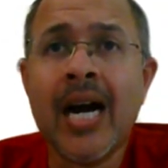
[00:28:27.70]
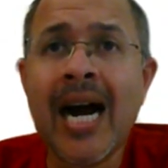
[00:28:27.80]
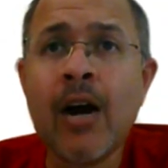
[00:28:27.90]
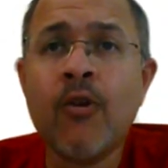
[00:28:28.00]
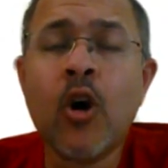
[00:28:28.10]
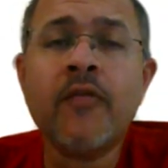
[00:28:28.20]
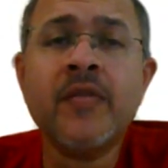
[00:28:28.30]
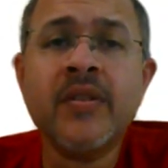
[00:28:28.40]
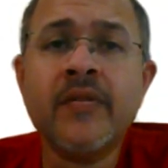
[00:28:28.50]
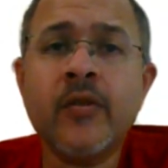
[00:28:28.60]
how
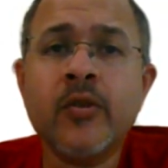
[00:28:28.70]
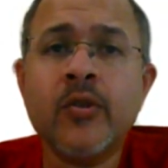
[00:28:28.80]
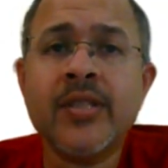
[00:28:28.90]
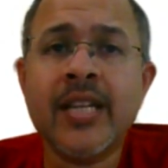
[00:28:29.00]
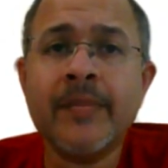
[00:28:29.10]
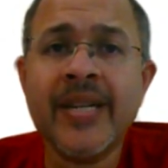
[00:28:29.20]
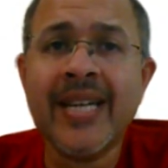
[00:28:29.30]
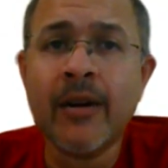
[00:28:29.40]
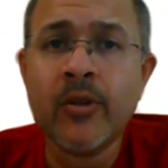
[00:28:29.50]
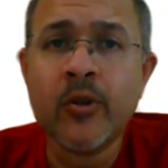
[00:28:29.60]
often the photos can be
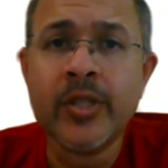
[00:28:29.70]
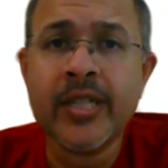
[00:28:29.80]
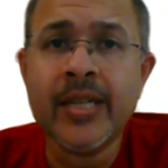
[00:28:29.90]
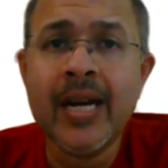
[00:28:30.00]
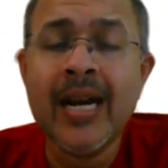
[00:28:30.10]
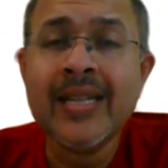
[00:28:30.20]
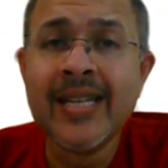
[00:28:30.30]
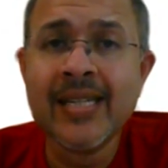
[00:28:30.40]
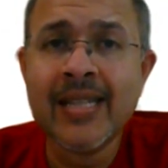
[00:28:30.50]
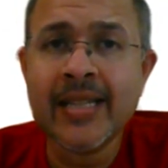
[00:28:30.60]
downloaded,
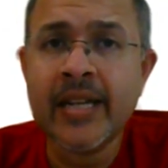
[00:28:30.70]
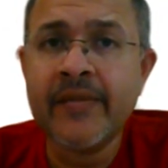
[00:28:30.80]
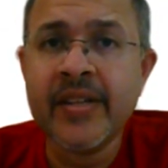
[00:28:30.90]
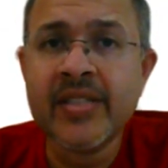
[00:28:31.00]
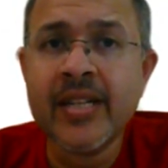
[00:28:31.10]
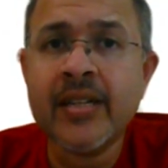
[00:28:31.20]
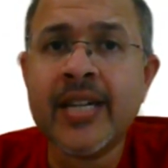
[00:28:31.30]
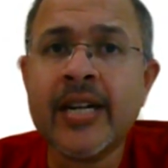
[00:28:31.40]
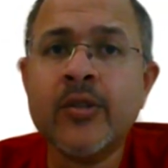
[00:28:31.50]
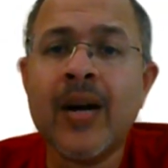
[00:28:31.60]
things like that. We are still
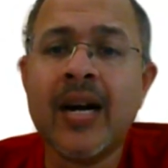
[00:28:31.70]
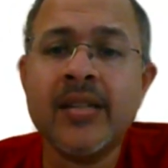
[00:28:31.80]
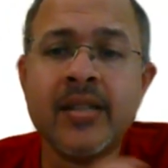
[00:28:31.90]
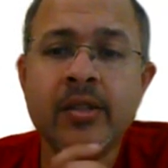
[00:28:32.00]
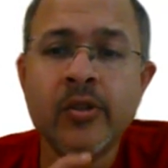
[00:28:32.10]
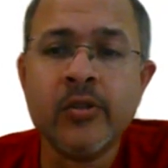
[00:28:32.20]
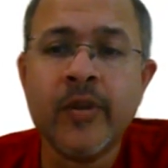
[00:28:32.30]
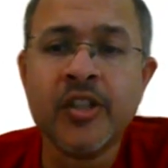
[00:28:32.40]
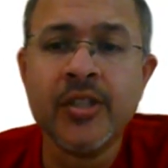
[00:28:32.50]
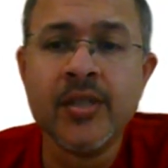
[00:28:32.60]
trying to answer those
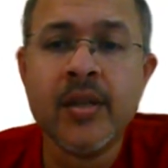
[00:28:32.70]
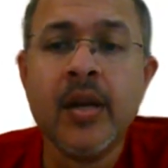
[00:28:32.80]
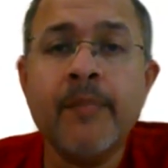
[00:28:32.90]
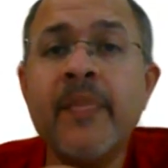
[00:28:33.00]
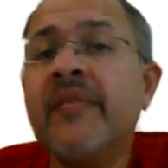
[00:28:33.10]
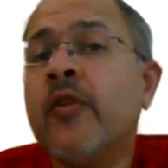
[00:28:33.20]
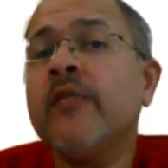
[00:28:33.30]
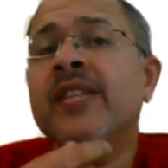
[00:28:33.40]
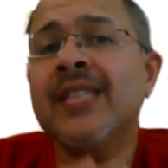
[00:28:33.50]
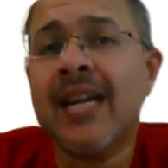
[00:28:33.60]
questions before
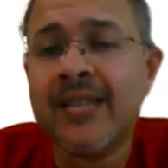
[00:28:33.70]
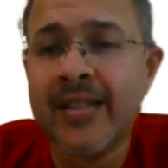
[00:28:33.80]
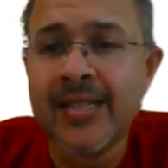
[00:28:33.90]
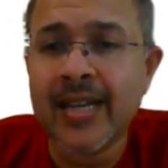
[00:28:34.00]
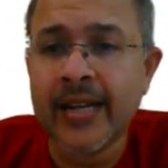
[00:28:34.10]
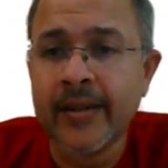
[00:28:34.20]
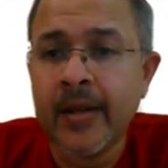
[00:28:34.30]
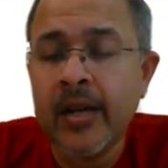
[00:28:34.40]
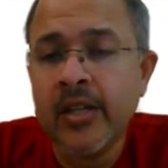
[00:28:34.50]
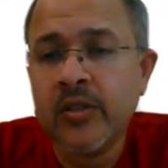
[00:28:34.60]
we start the design.
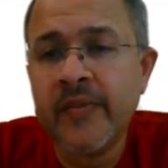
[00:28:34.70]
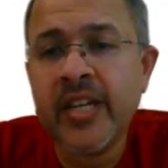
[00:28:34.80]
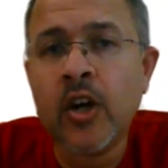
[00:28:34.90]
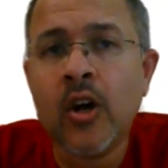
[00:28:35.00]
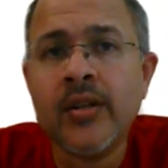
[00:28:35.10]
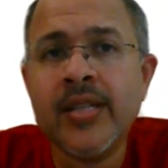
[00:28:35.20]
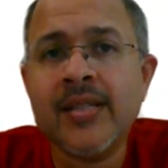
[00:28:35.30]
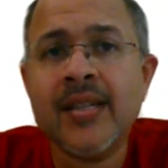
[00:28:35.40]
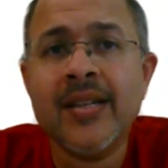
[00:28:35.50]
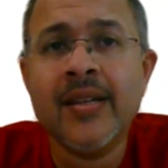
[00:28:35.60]
So we call
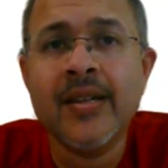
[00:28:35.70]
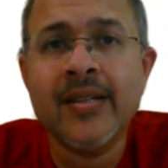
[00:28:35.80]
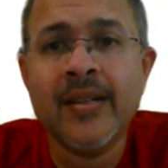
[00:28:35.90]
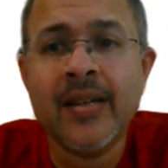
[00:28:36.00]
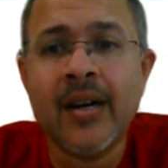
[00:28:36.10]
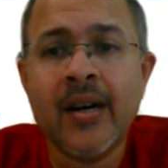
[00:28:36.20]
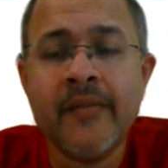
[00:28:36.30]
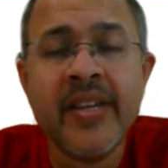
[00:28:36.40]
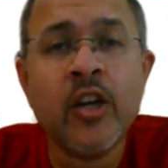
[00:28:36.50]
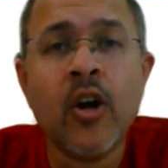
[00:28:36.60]
this
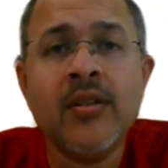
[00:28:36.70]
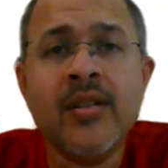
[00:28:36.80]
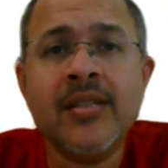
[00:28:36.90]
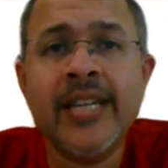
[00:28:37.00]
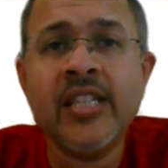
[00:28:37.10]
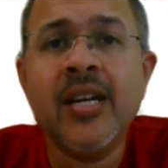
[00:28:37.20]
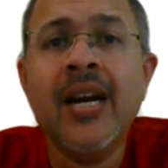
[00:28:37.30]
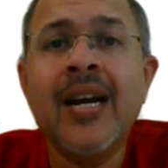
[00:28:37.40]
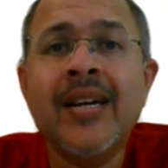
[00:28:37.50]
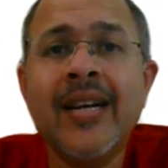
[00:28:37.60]
stage
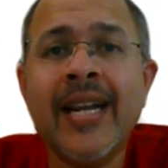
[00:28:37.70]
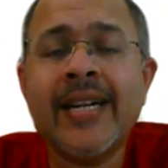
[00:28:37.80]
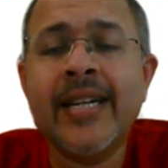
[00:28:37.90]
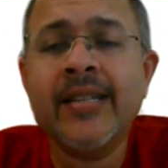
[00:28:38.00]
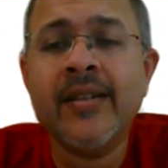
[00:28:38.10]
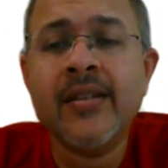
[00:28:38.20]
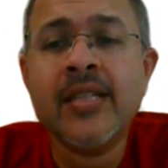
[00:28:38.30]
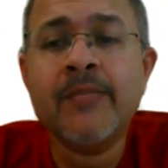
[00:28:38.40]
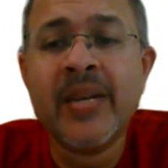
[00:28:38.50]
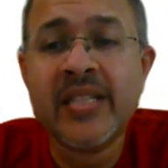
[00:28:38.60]
collecting the
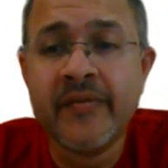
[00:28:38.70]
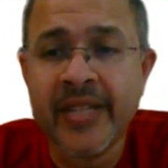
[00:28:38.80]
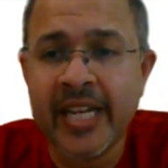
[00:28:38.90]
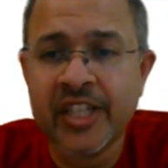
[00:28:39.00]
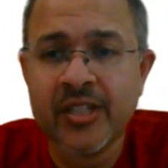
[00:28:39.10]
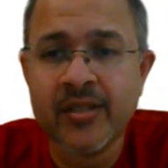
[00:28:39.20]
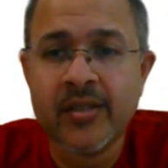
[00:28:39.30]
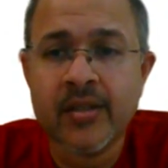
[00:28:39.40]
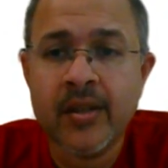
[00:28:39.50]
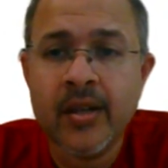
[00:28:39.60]

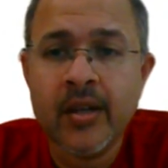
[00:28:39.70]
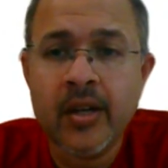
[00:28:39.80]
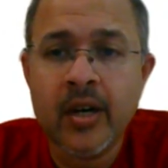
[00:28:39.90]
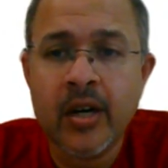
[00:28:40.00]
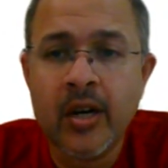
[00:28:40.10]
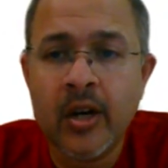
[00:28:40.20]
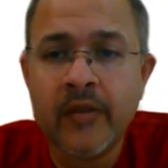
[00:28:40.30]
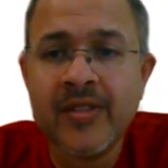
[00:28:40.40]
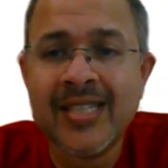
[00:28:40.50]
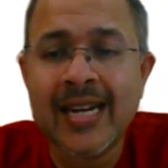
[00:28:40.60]
specifications
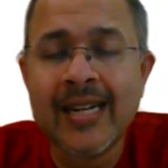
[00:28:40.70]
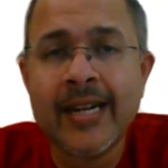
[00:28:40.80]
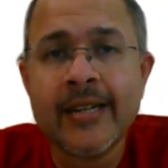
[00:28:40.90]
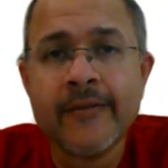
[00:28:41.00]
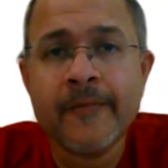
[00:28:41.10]
of the satellite.